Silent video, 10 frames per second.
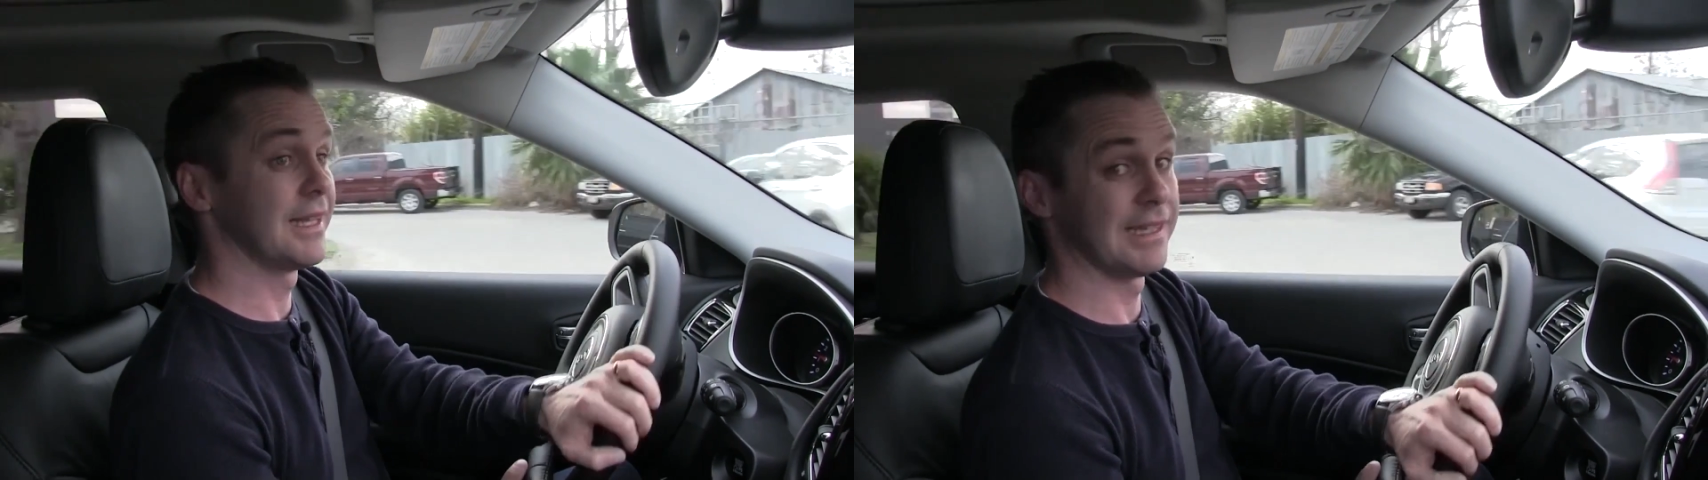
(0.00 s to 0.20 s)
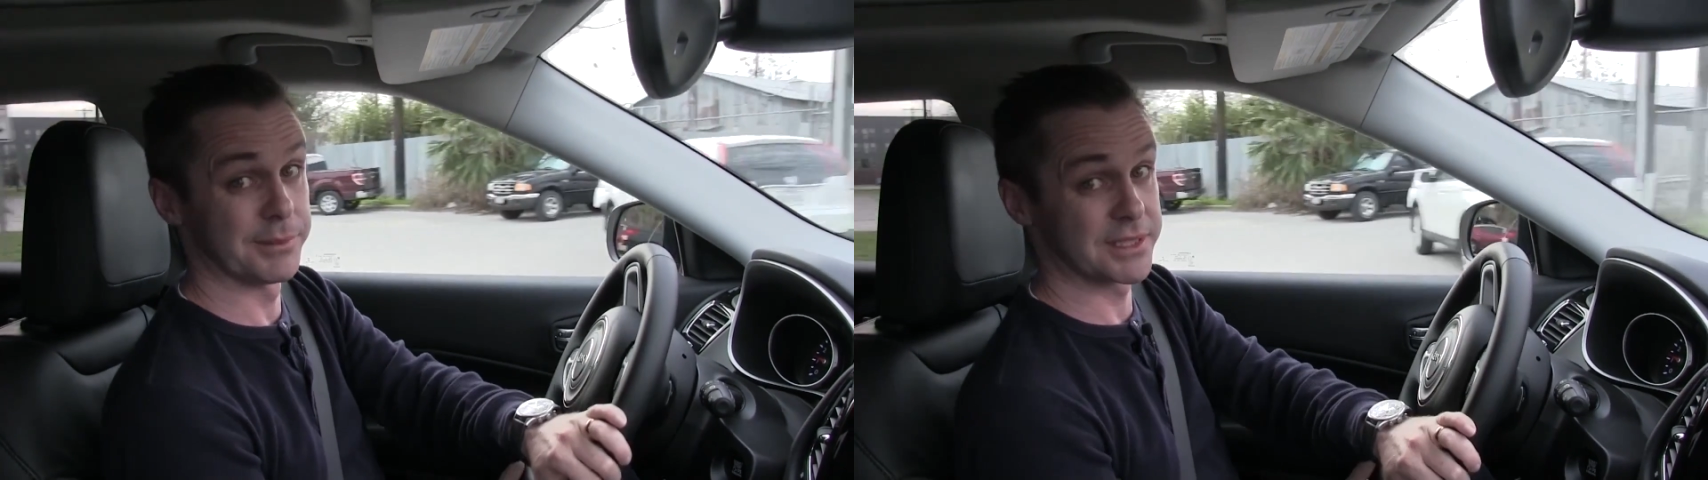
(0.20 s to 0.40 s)

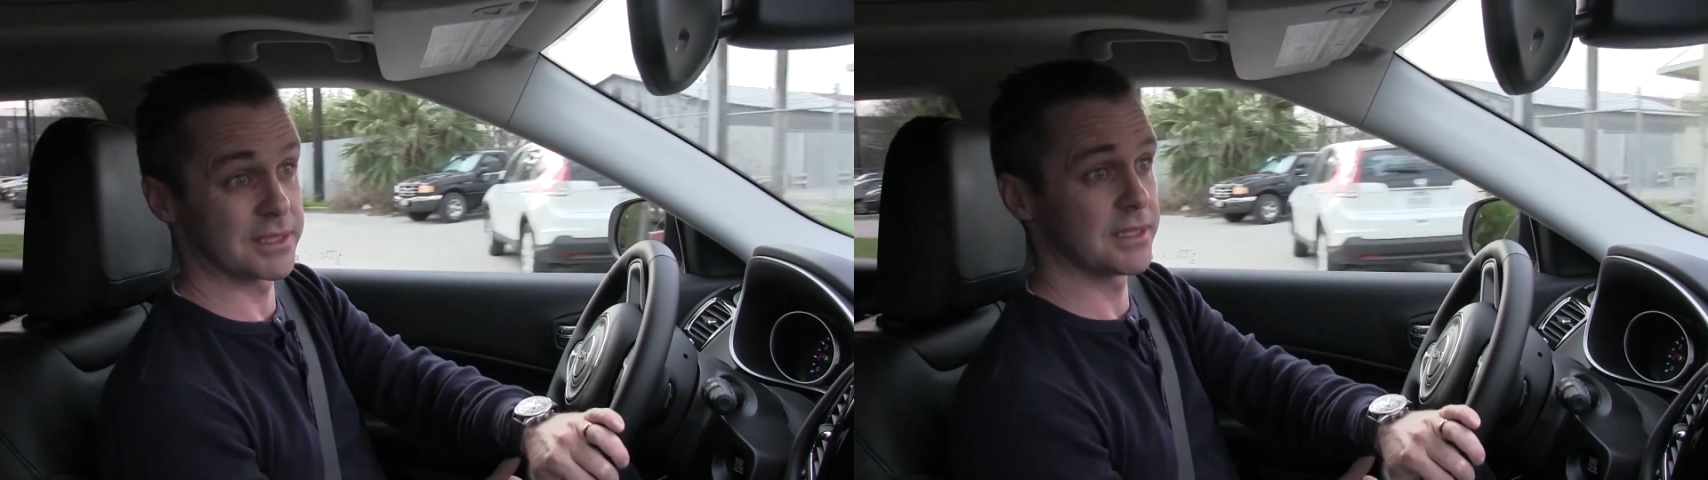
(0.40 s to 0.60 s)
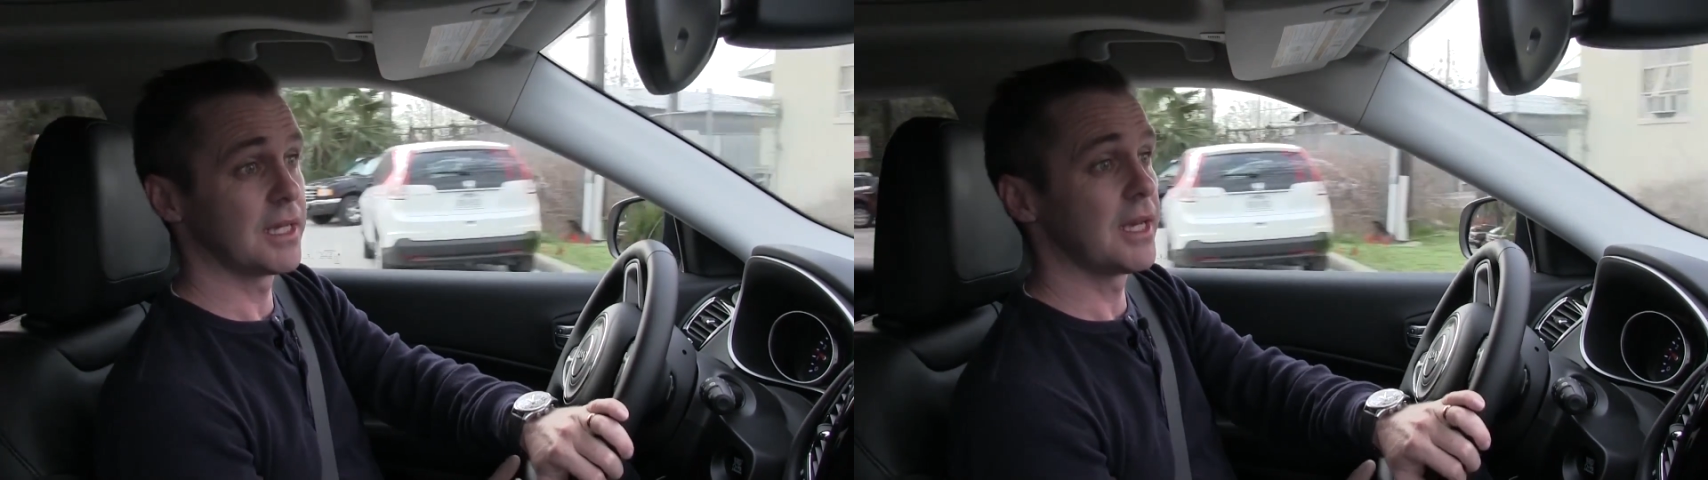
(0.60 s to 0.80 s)

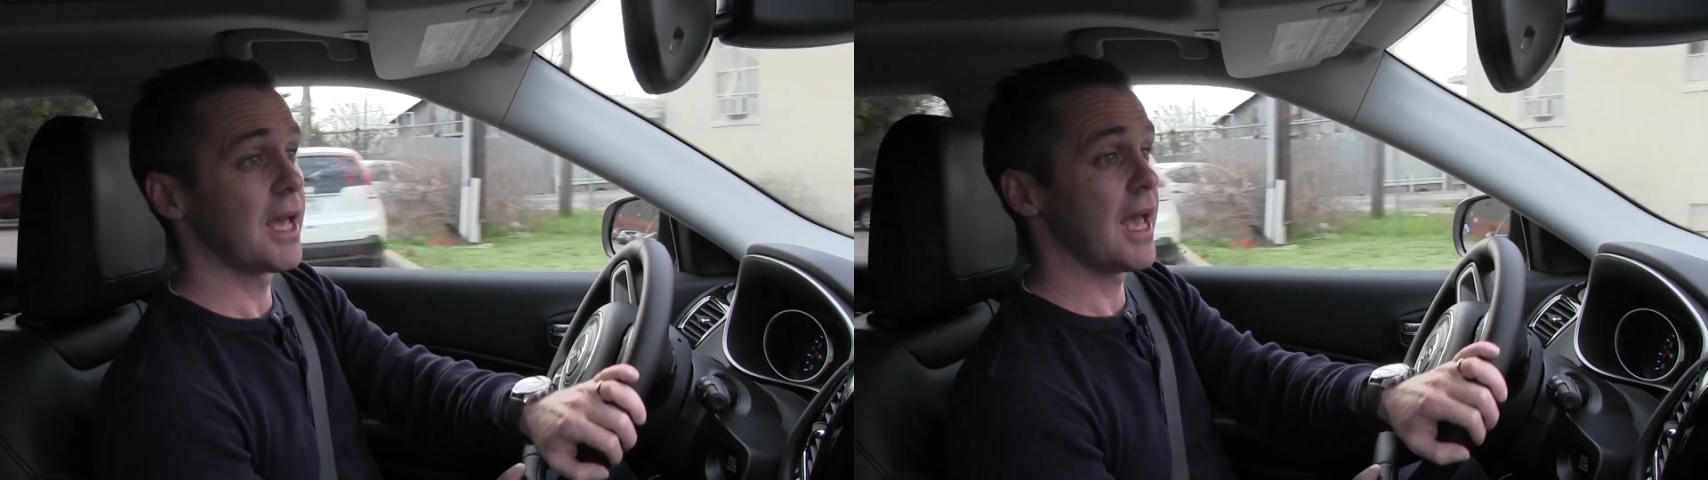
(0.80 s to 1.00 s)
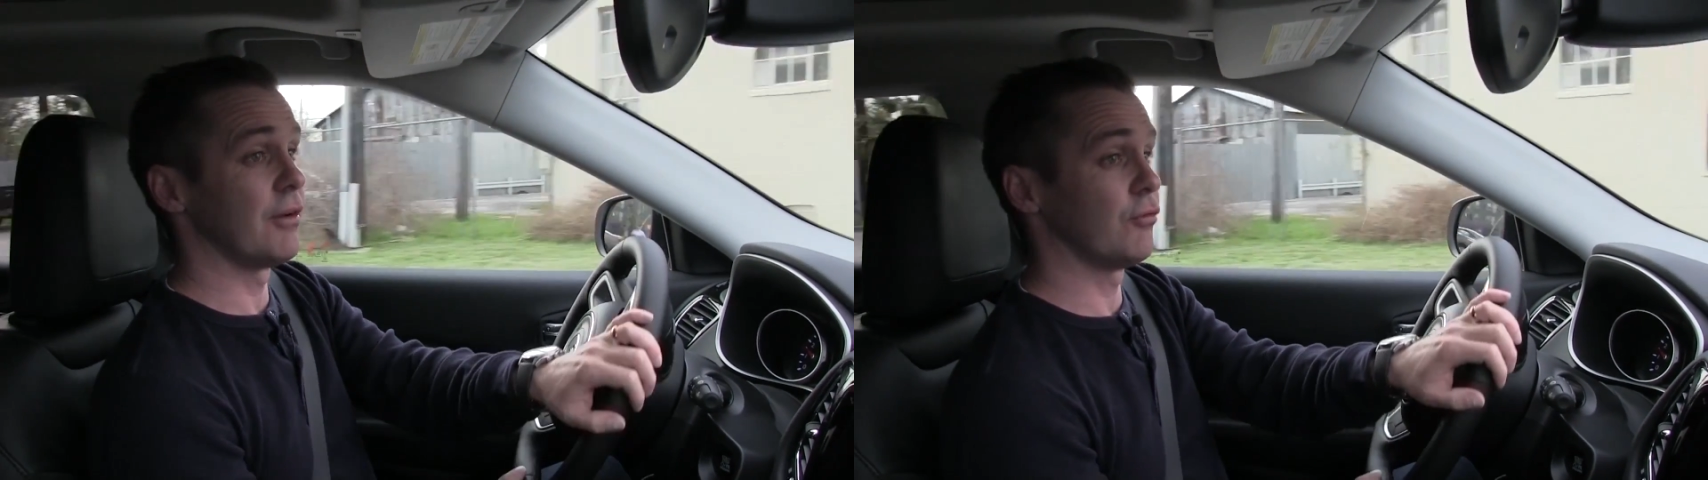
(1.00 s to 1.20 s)
Limited,
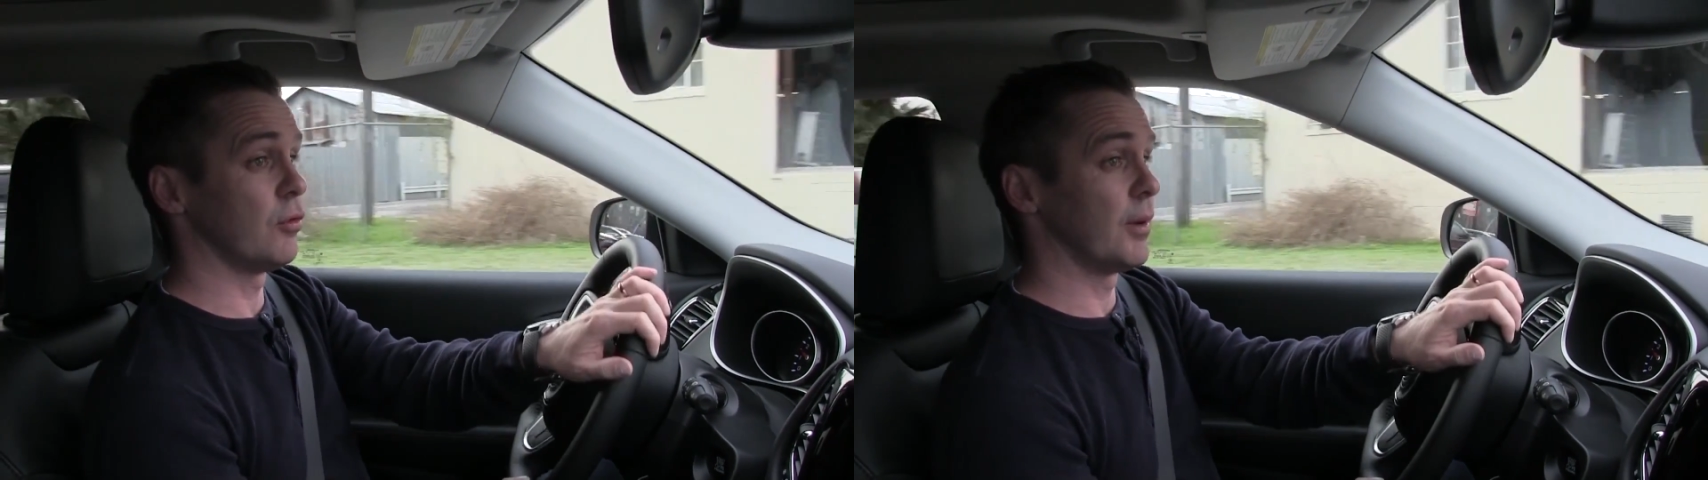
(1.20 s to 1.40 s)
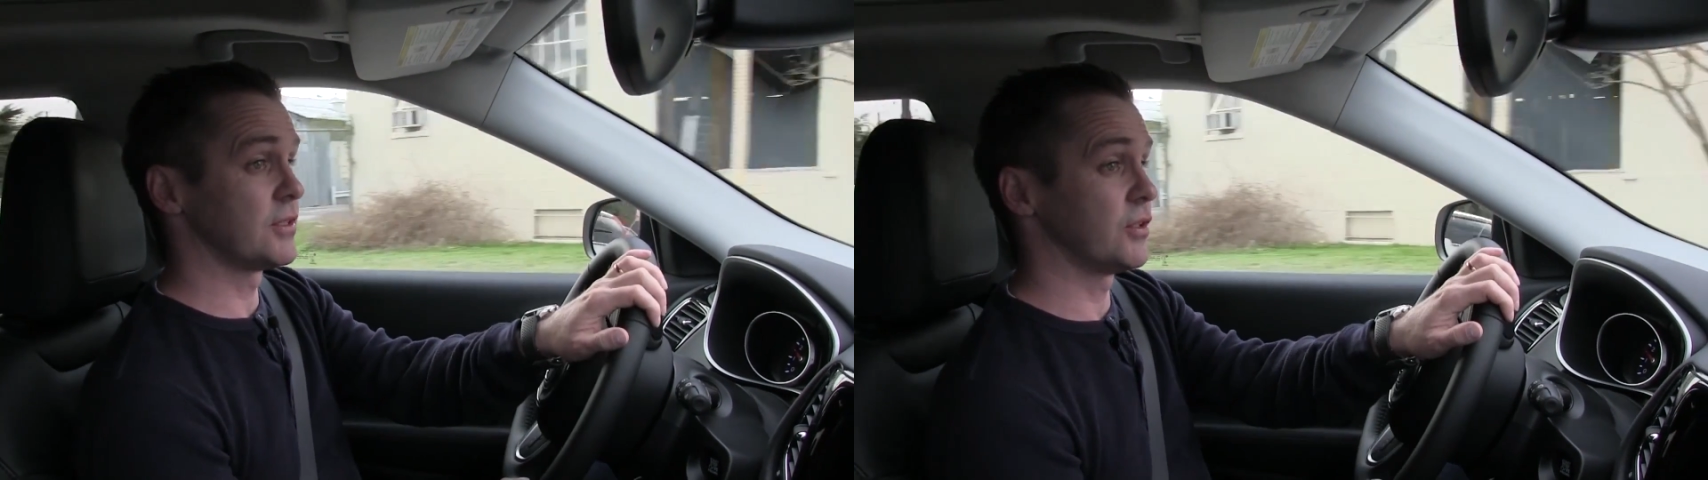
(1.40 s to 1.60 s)
and
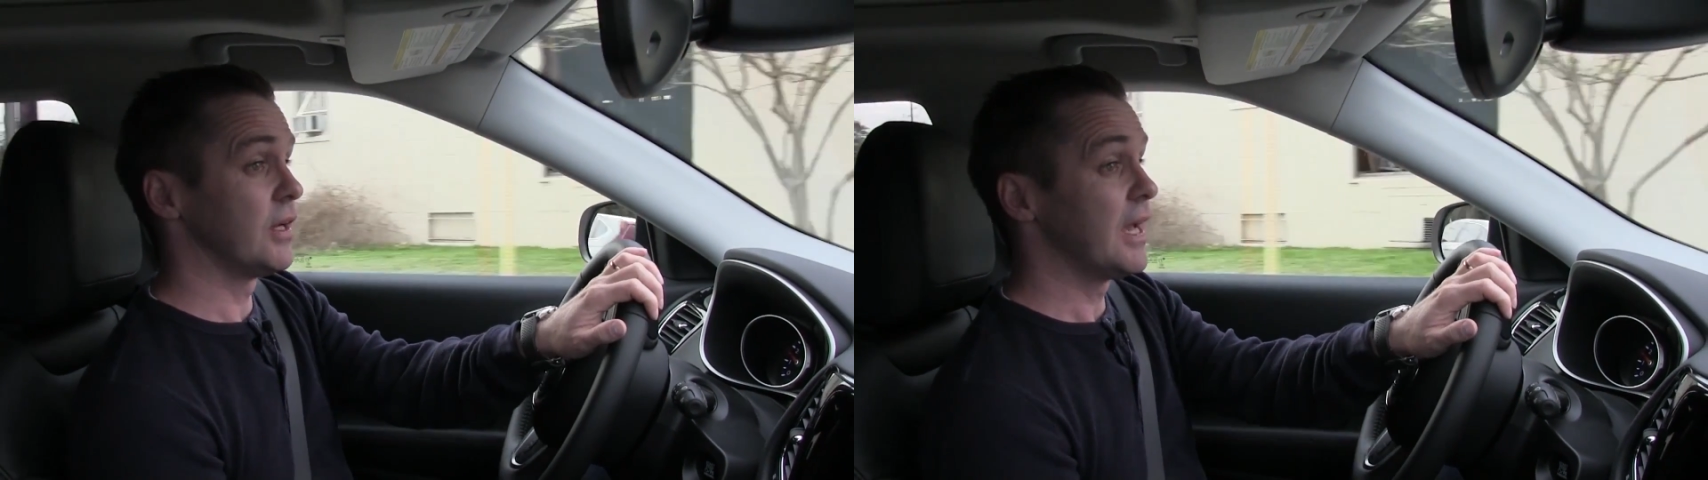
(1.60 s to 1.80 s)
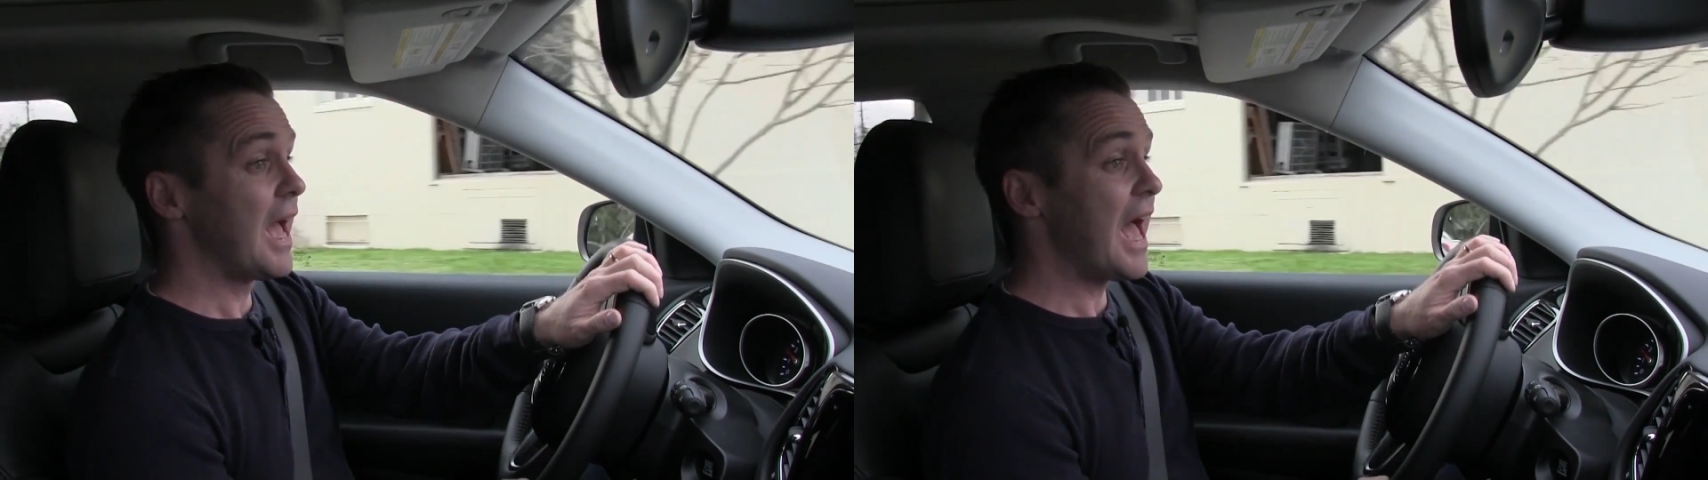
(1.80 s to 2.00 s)
4x2.